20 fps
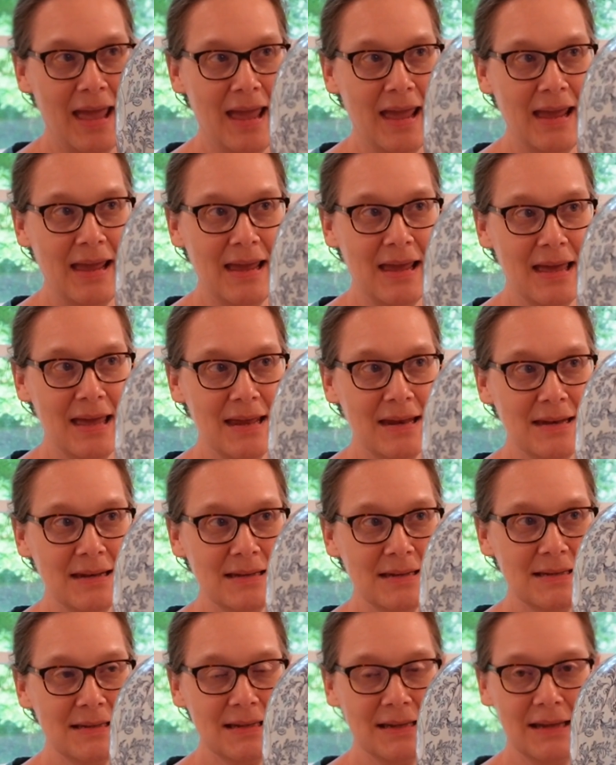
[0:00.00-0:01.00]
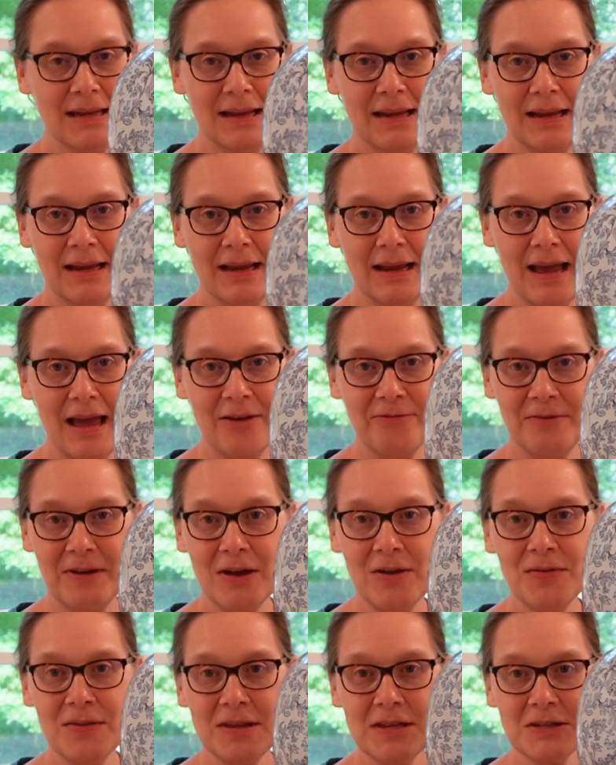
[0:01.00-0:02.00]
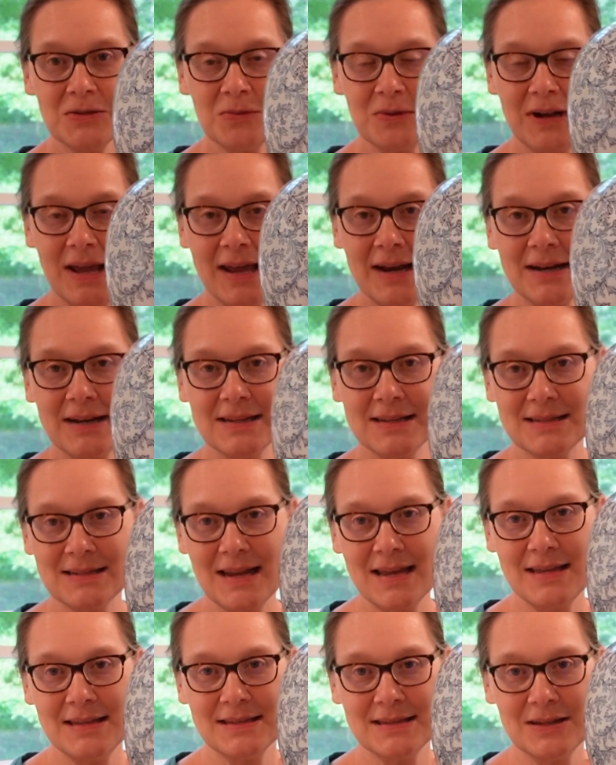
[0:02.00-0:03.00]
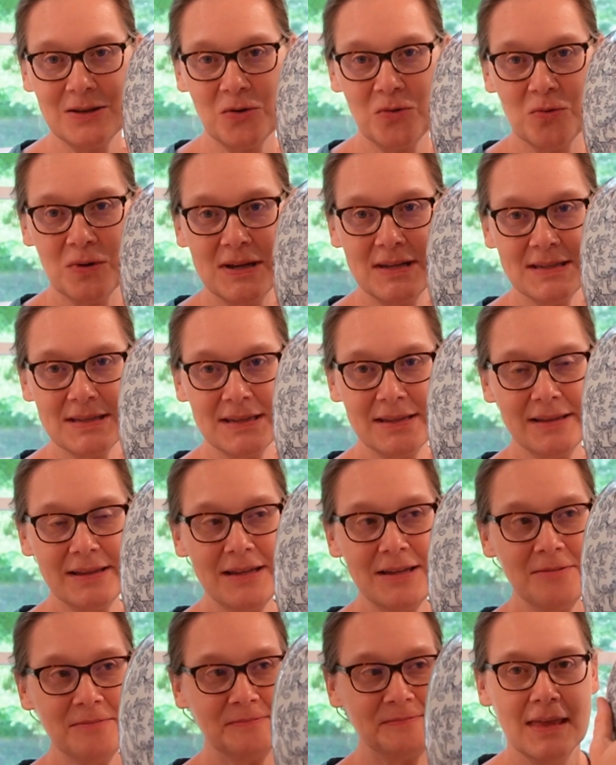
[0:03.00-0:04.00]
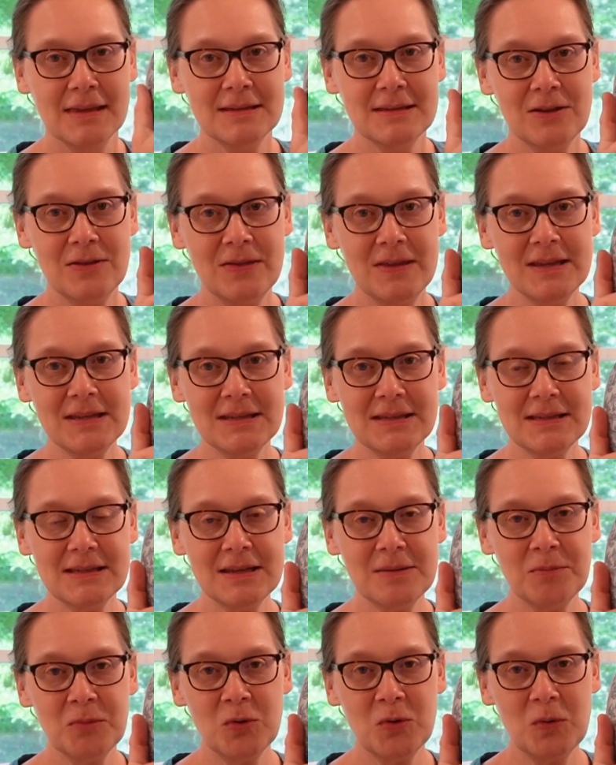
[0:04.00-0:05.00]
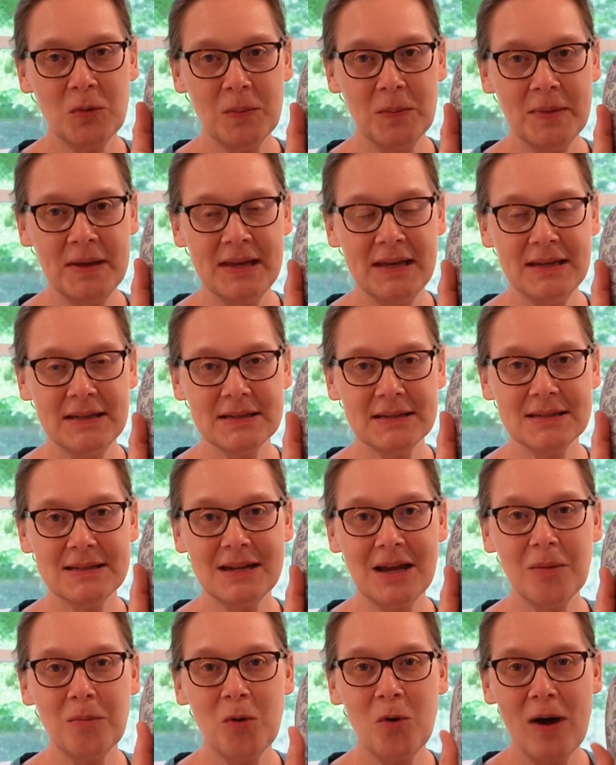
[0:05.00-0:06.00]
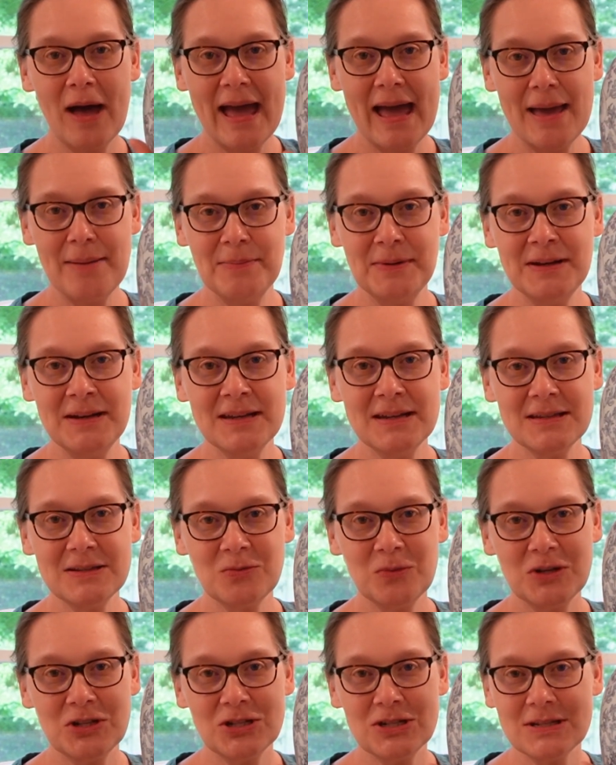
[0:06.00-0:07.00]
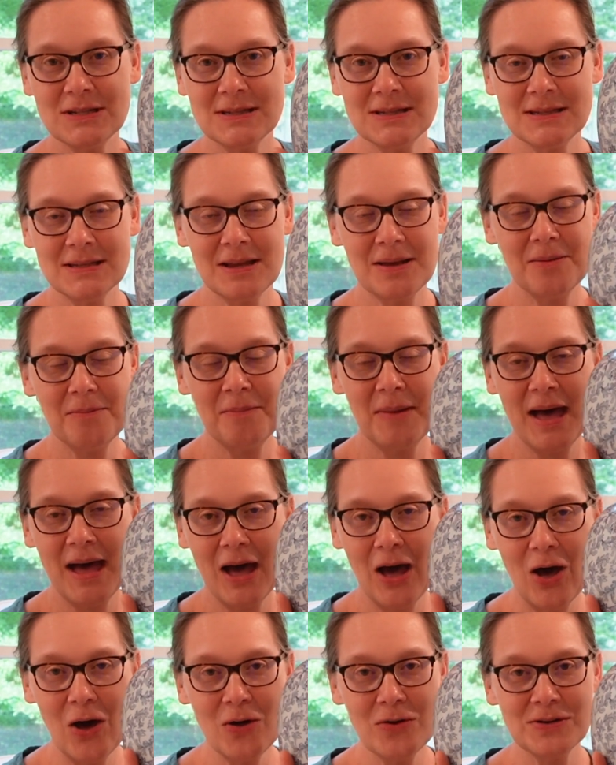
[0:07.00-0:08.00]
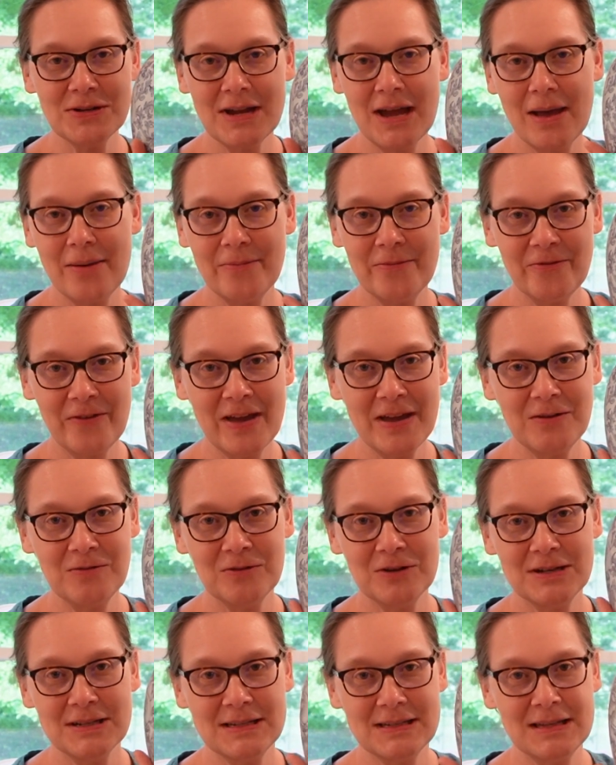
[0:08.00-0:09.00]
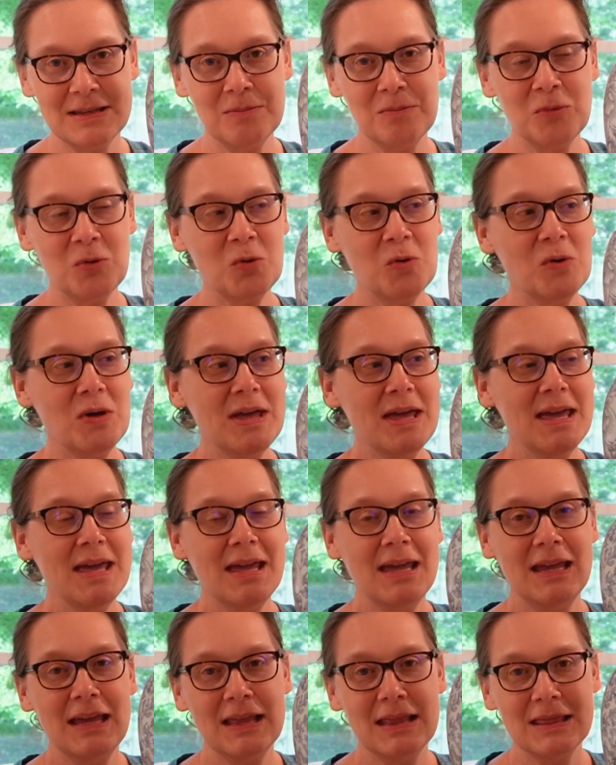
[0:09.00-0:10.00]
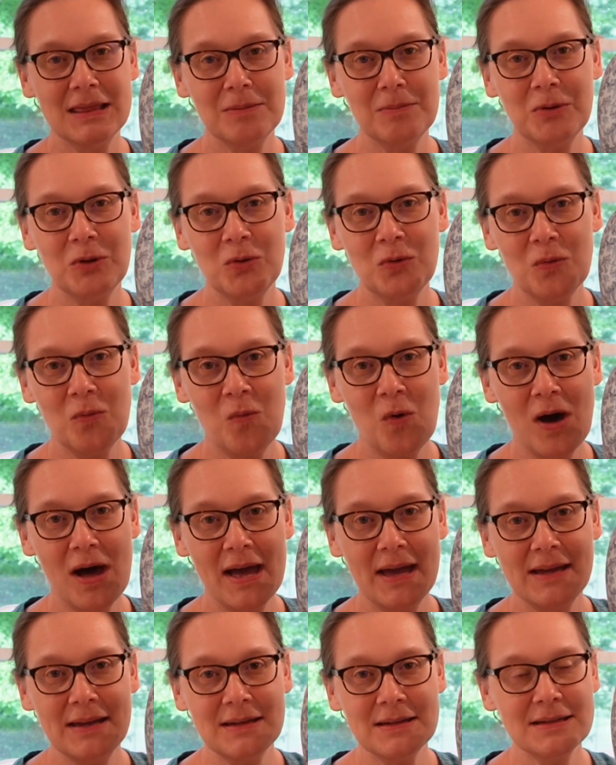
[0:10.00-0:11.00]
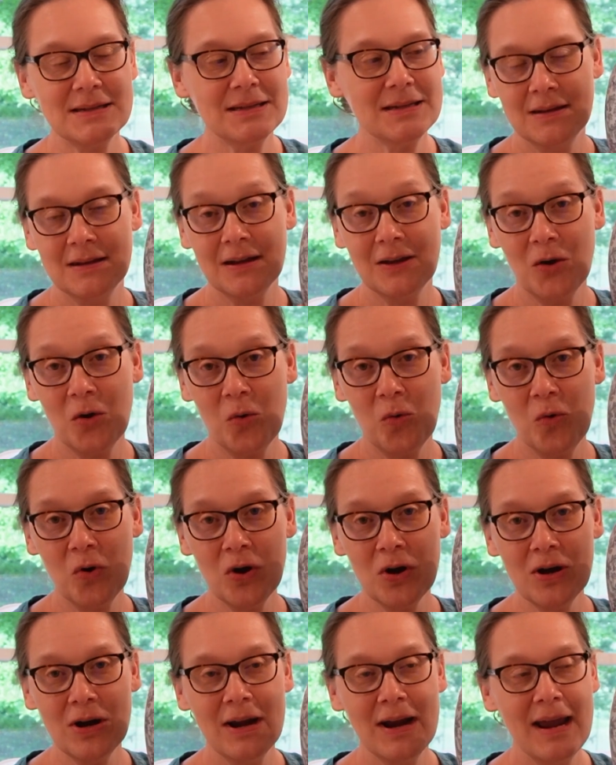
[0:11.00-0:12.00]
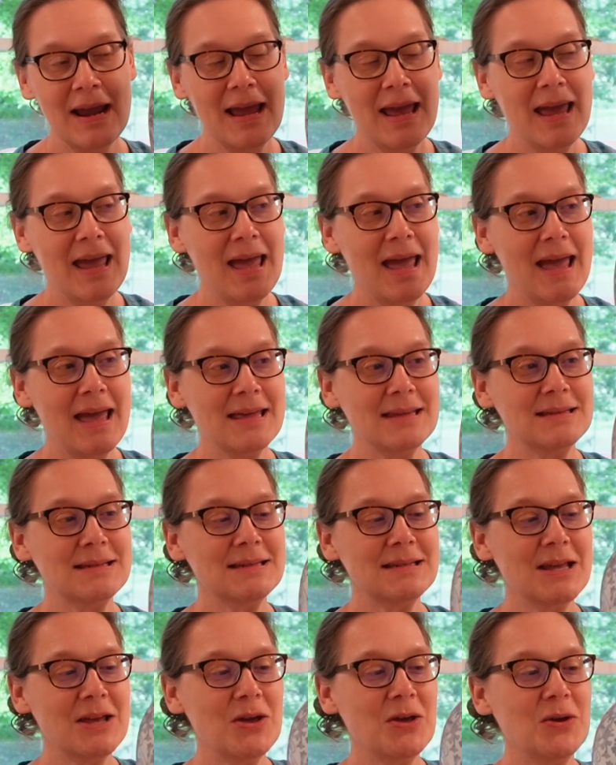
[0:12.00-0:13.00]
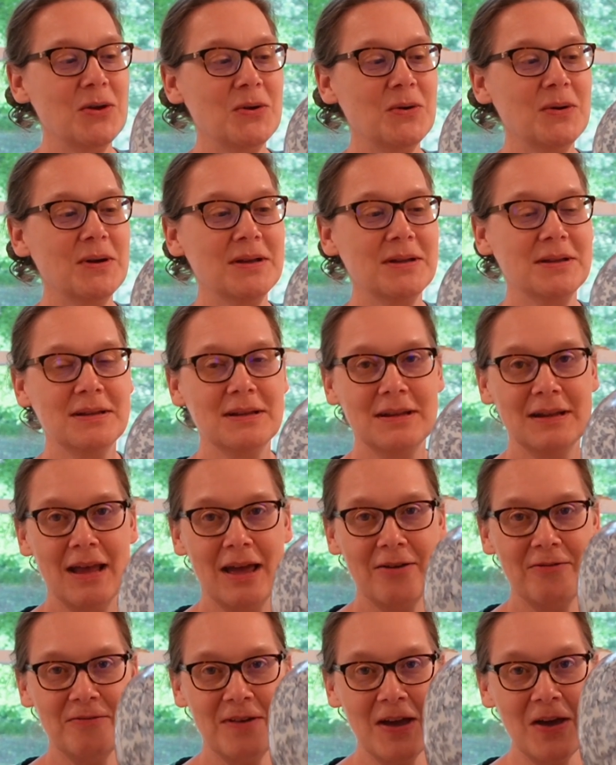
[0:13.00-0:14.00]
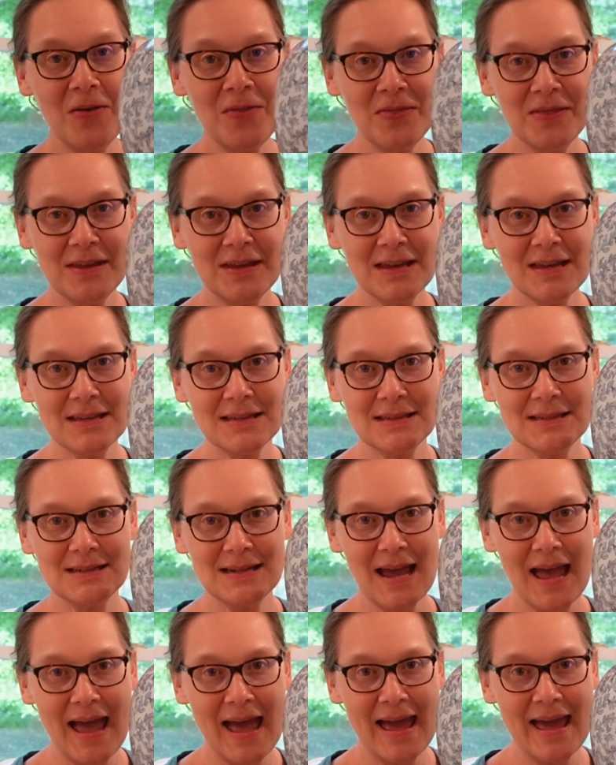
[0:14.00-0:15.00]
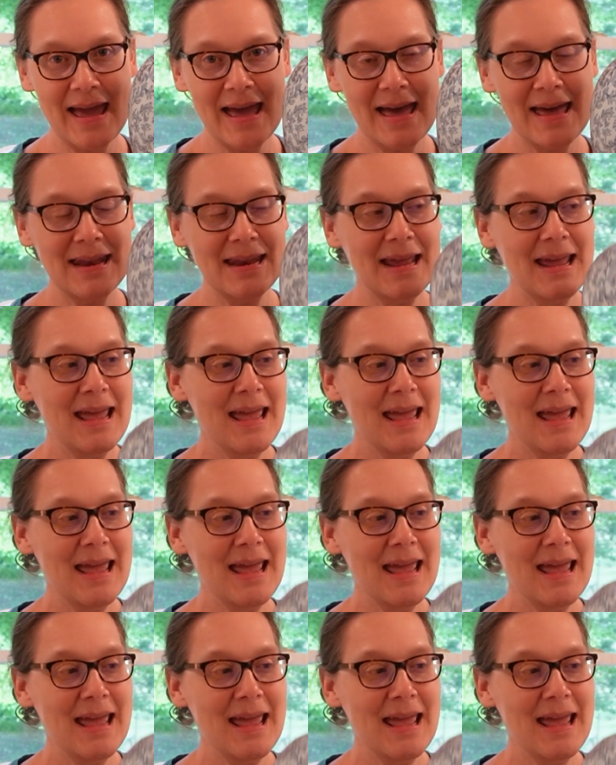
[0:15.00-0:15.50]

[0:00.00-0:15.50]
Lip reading: and I found this one at an estate sale recently. So this symbol means double happiness, which is my all-time favorite symbol in the blue and white decor. And so I found this to add,